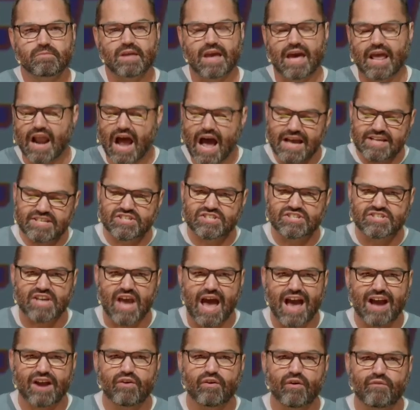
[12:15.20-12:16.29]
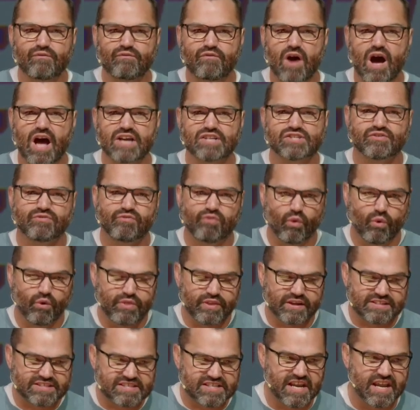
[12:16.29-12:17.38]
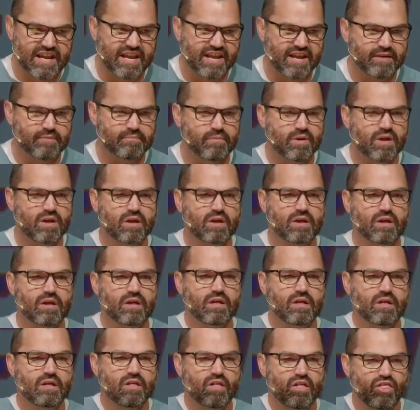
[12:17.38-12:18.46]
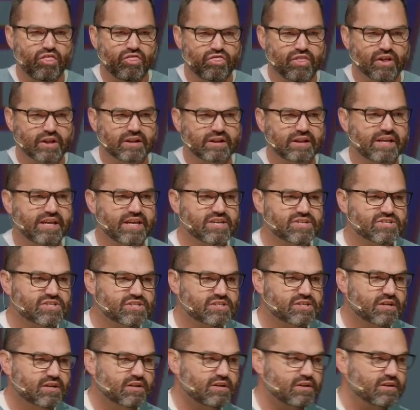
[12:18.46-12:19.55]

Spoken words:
and I sacrifice for the team the least.